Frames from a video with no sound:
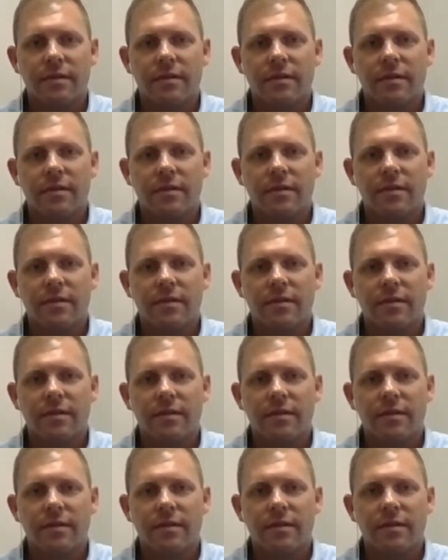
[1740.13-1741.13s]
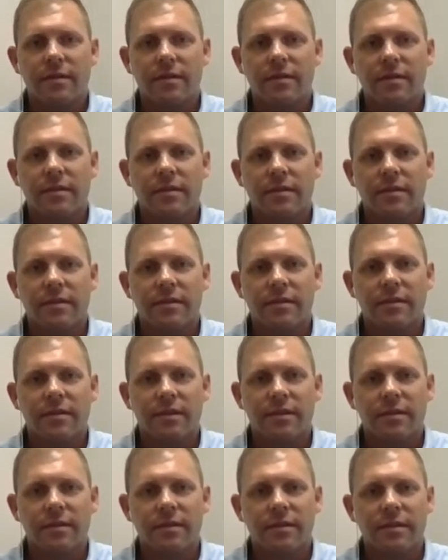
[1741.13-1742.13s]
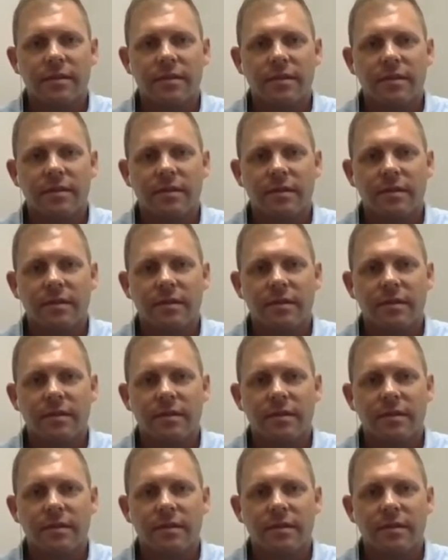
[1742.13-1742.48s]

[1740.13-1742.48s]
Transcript: No words are spoken by the person on screen.